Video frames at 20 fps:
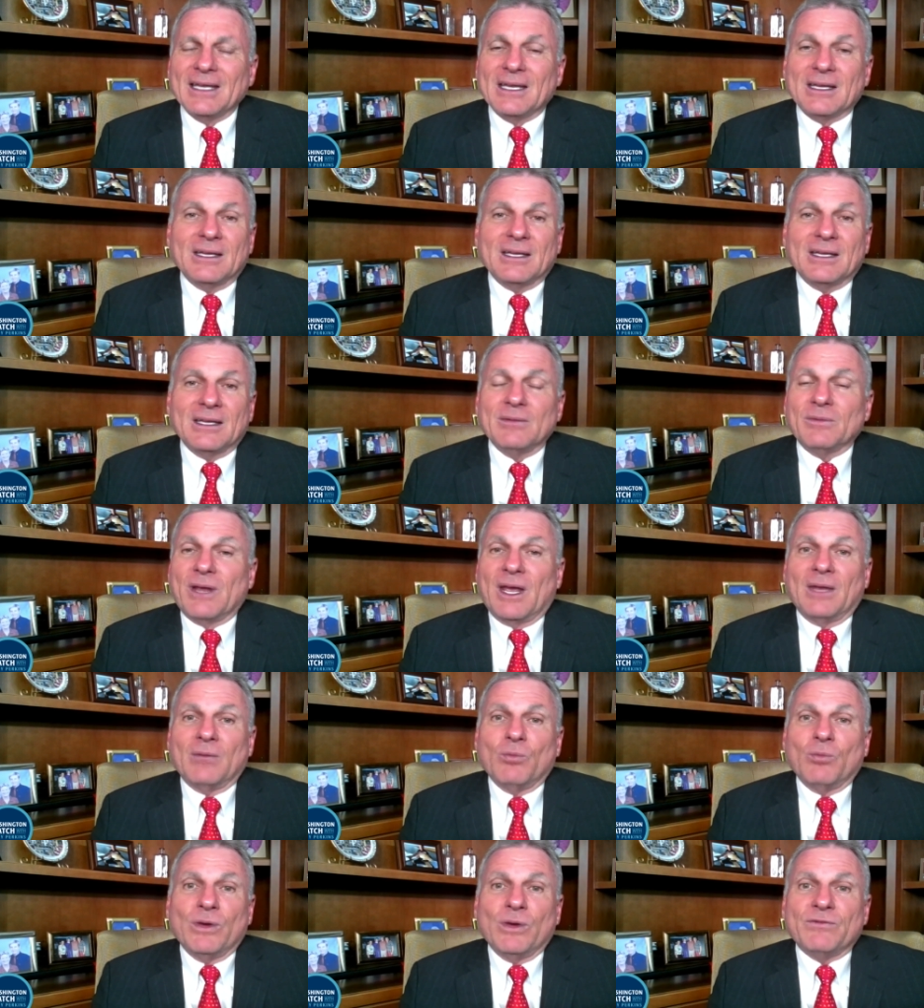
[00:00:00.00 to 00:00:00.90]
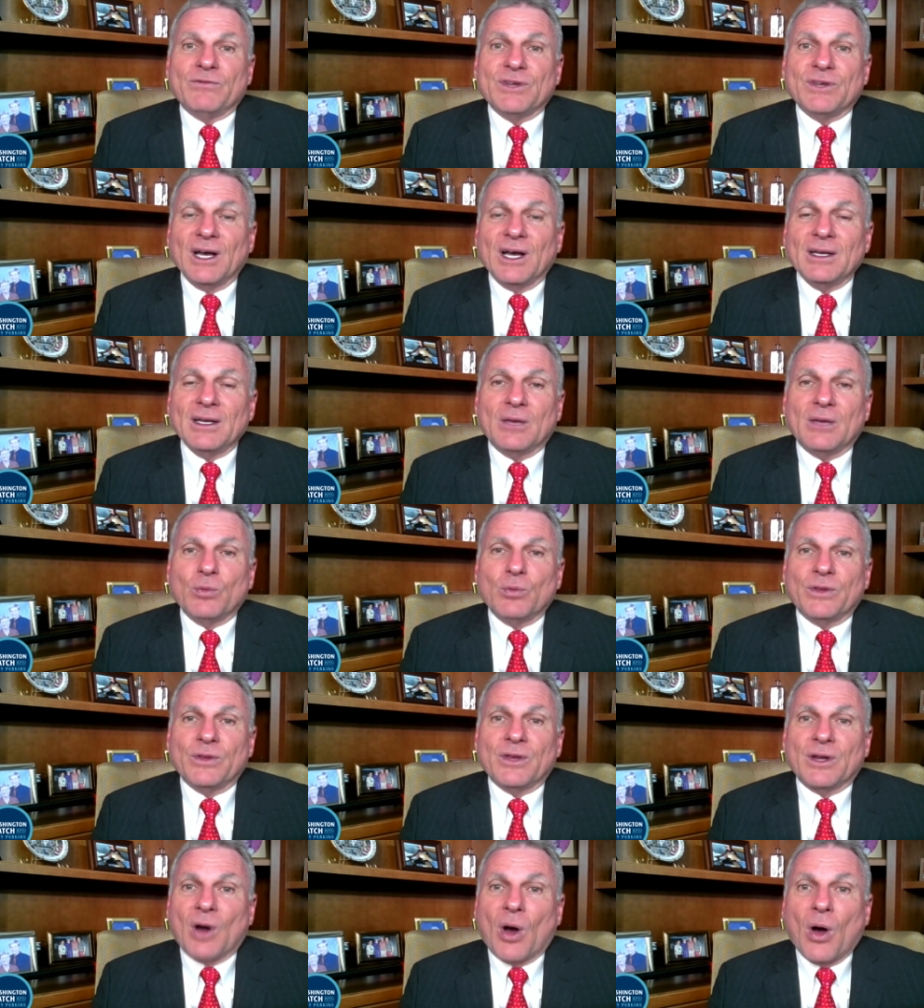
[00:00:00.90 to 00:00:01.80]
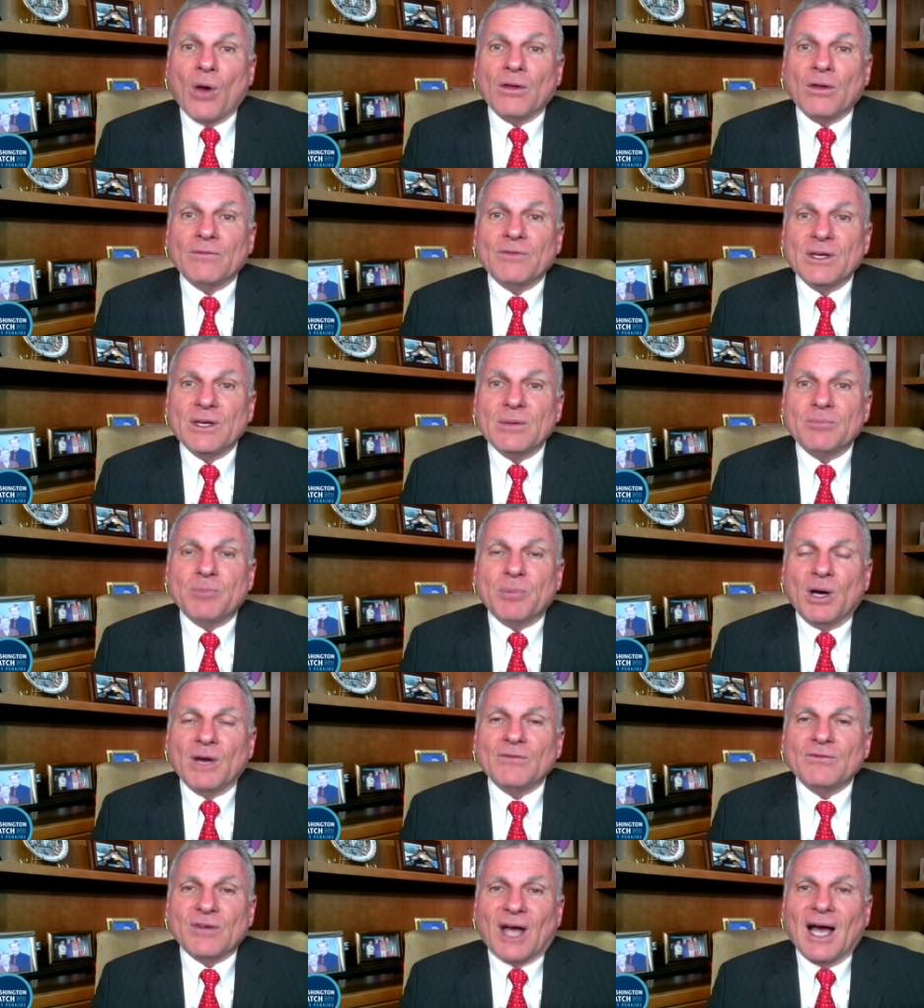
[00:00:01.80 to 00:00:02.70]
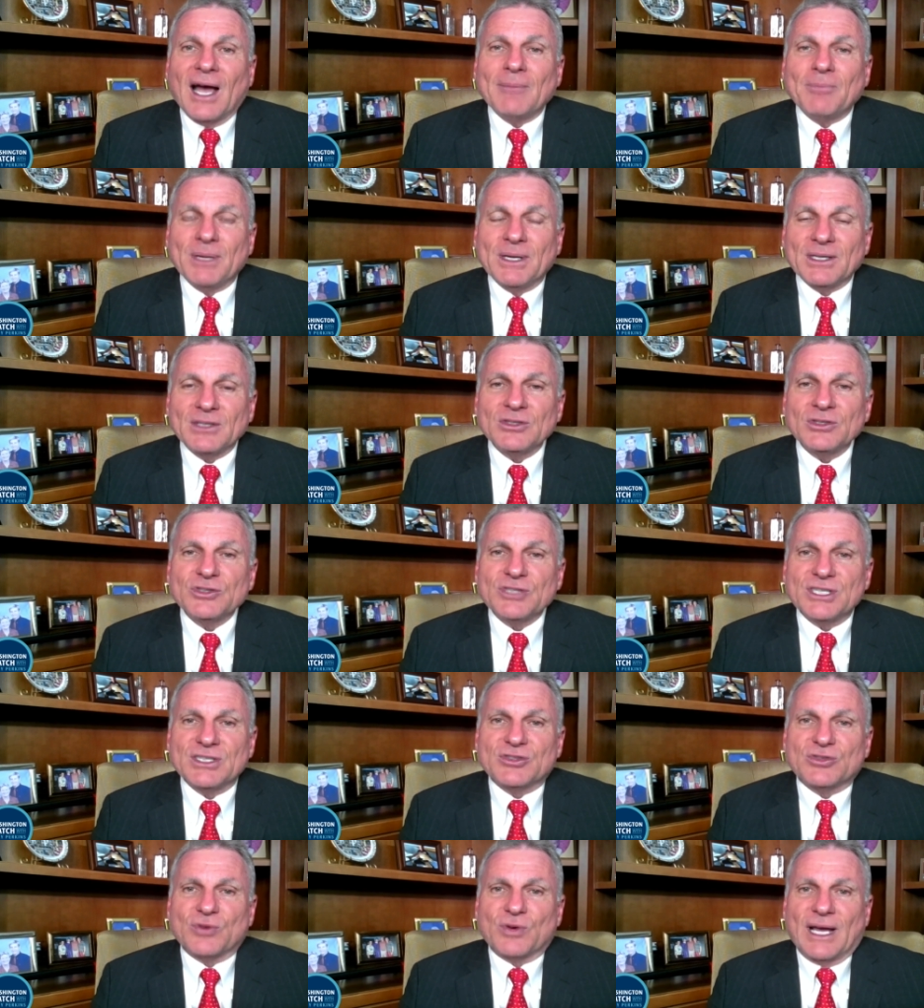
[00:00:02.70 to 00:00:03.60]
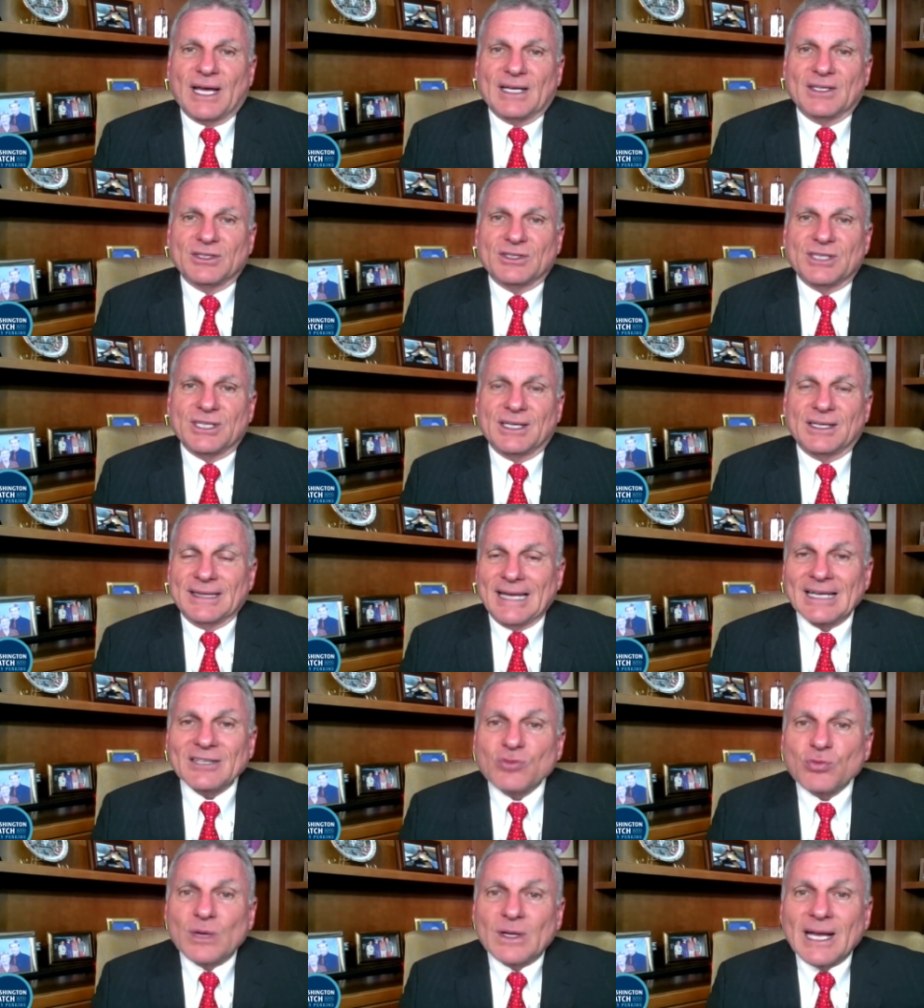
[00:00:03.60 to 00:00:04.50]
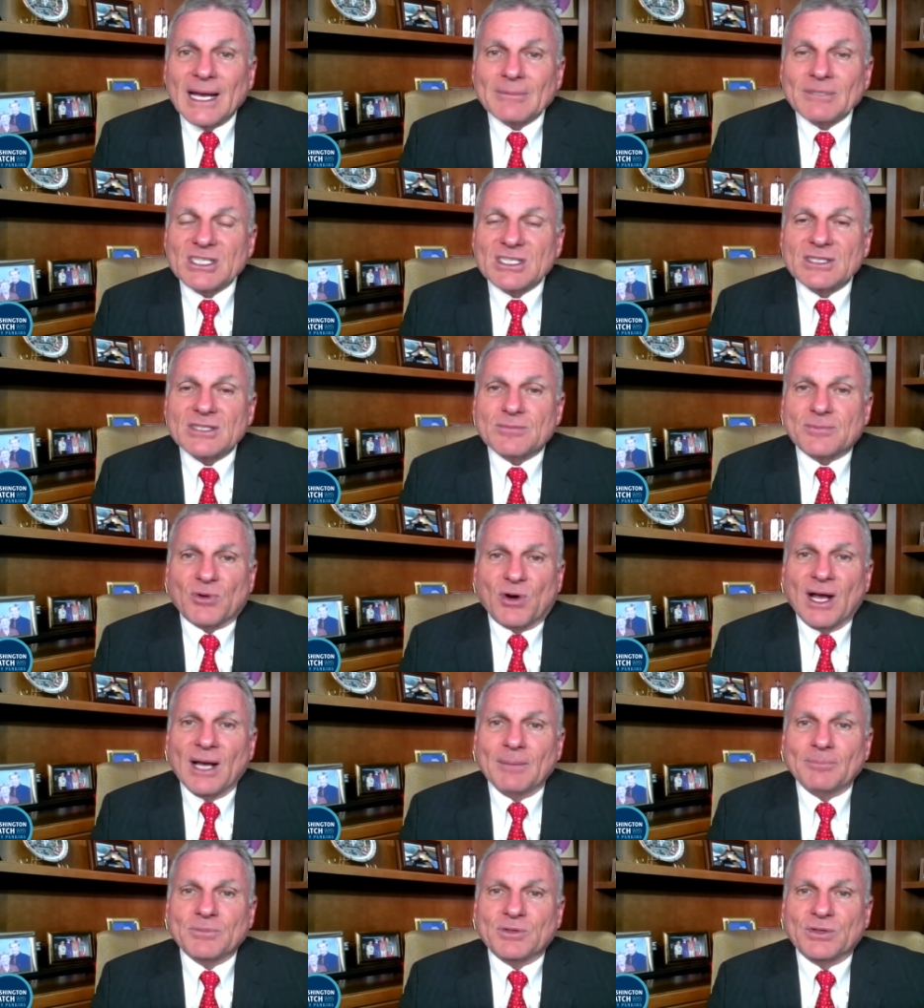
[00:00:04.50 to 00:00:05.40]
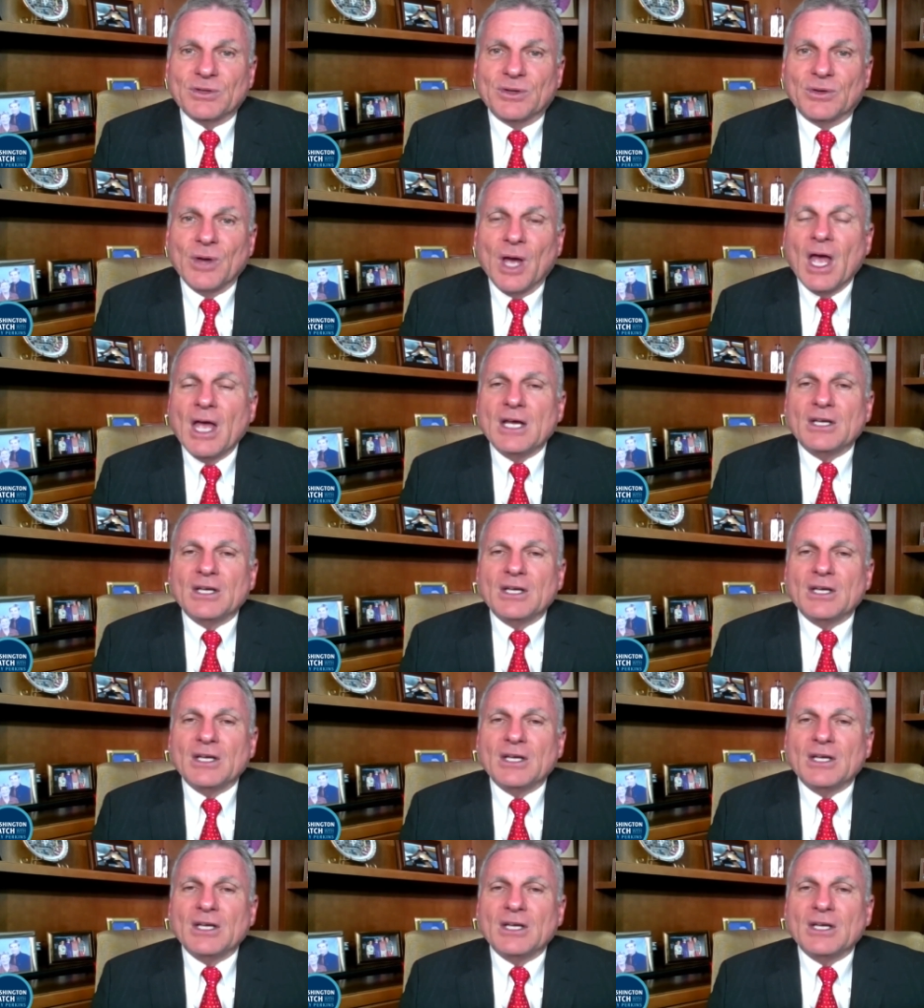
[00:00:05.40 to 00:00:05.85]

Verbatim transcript: And, and we've done it with an all of the above type energy strategy. And that's what I've subscribed to.